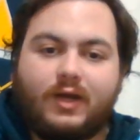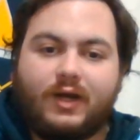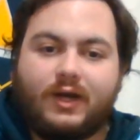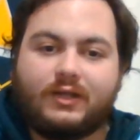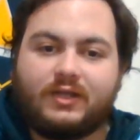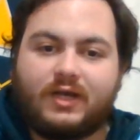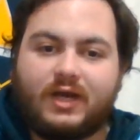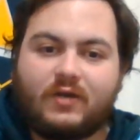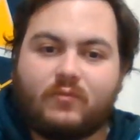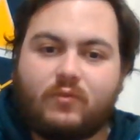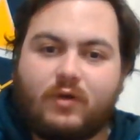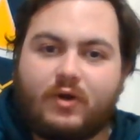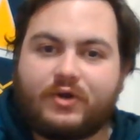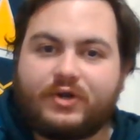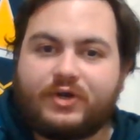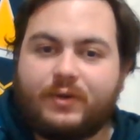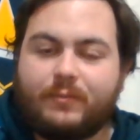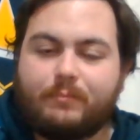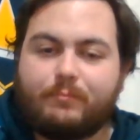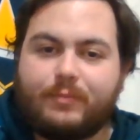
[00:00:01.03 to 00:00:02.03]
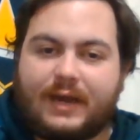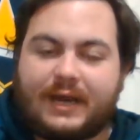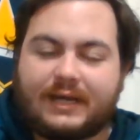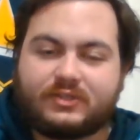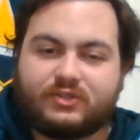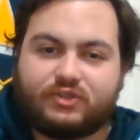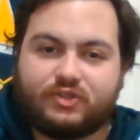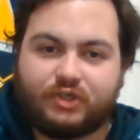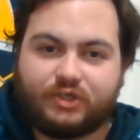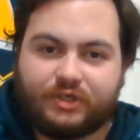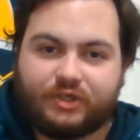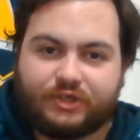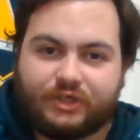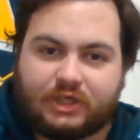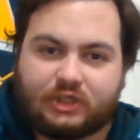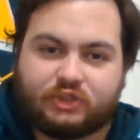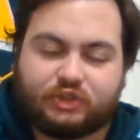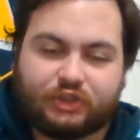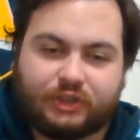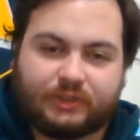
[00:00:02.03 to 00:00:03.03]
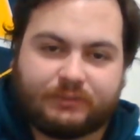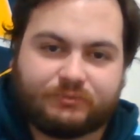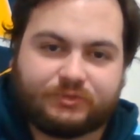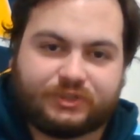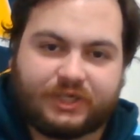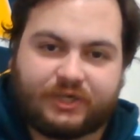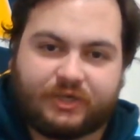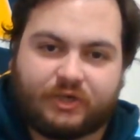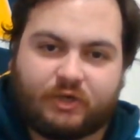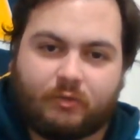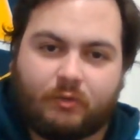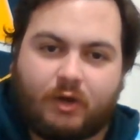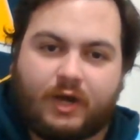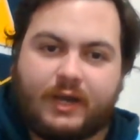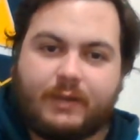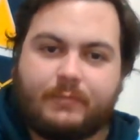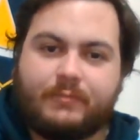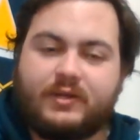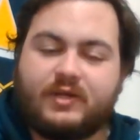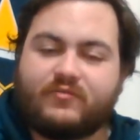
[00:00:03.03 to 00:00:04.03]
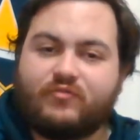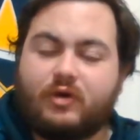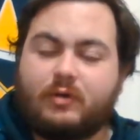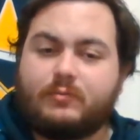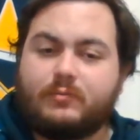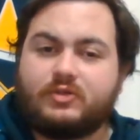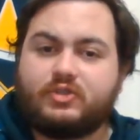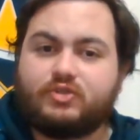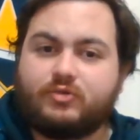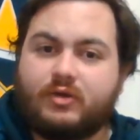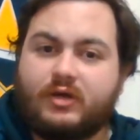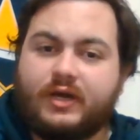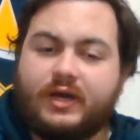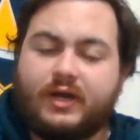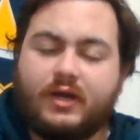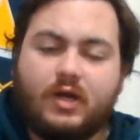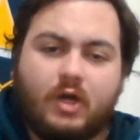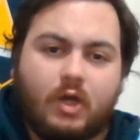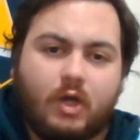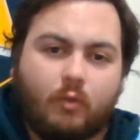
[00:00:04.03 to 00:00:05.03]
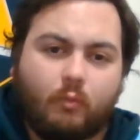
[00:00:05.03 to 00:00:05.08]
Hello, welcome back to the YouTube channel. I am Nick from Australia.